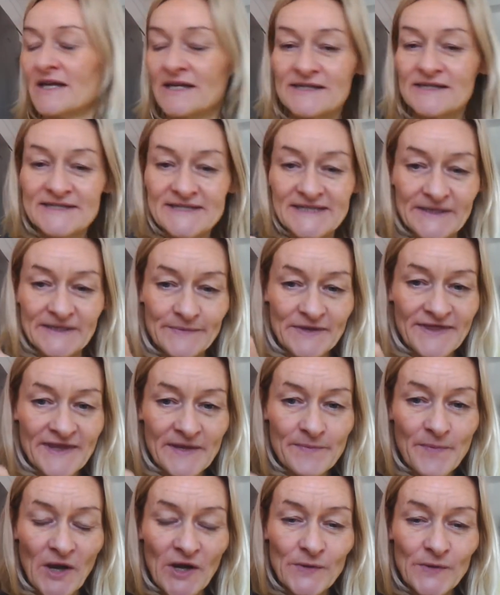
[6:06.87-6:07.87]
Timothy
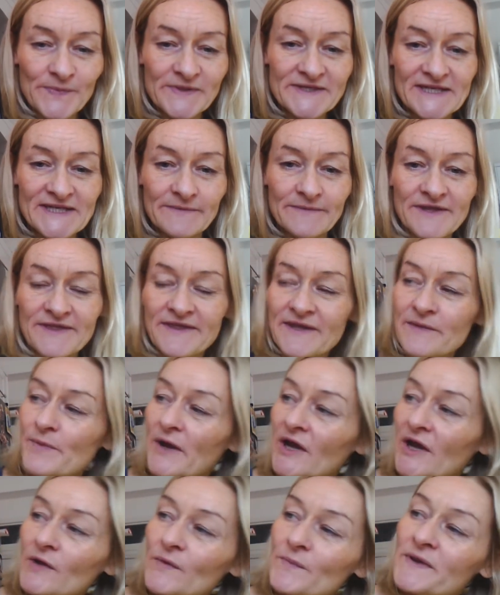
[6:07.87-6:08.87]

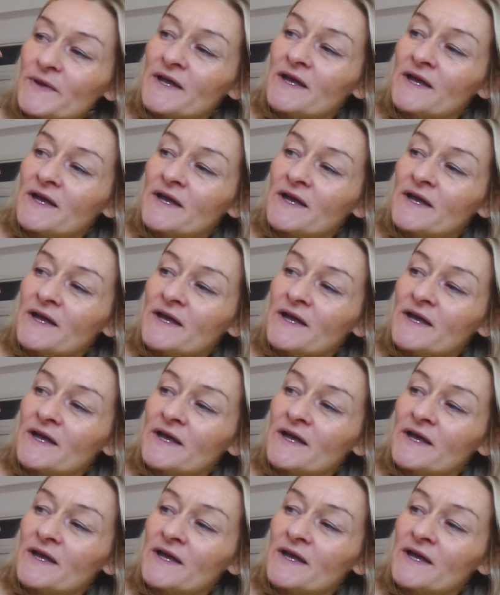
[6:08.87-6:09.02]
Pope